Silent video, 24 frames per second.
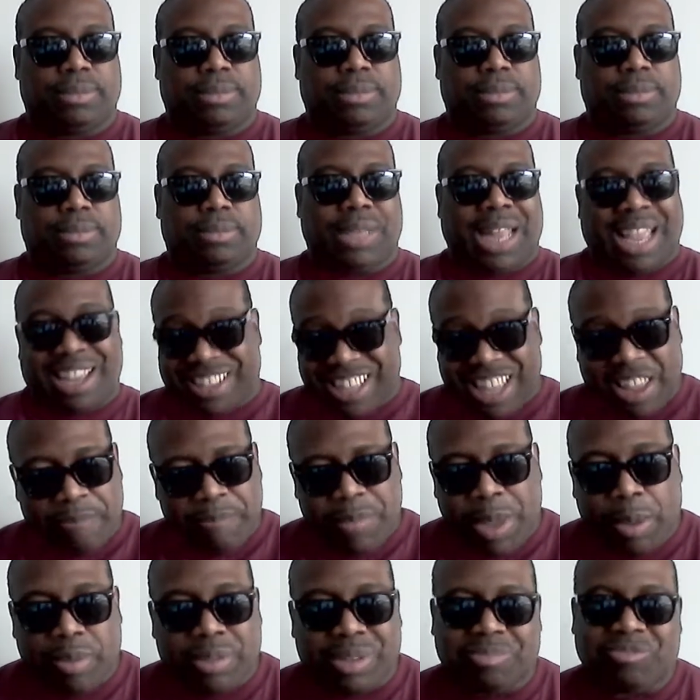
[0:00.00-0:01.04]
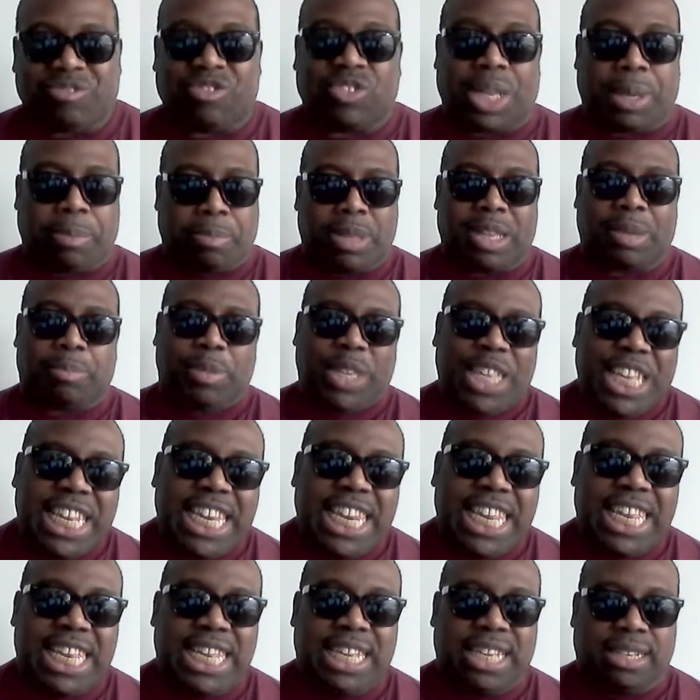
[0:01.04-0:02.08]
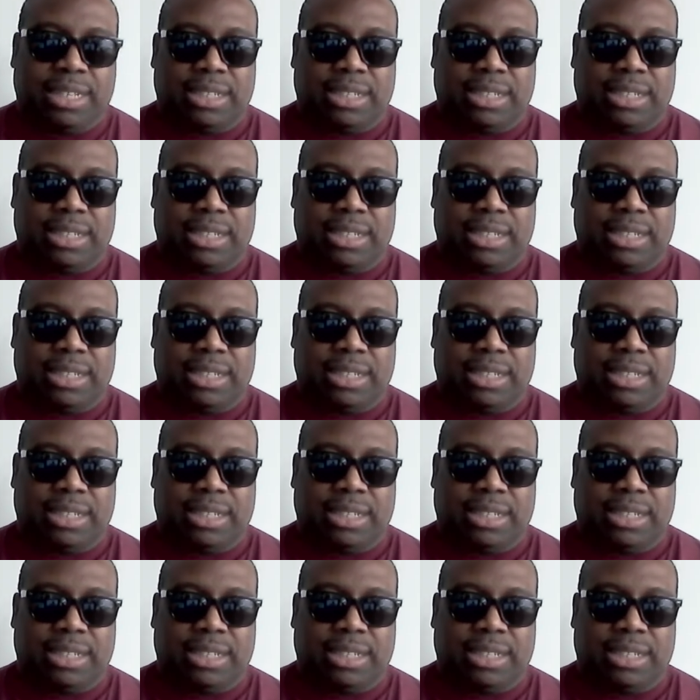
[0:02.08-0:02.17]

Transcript: I give people in the faith community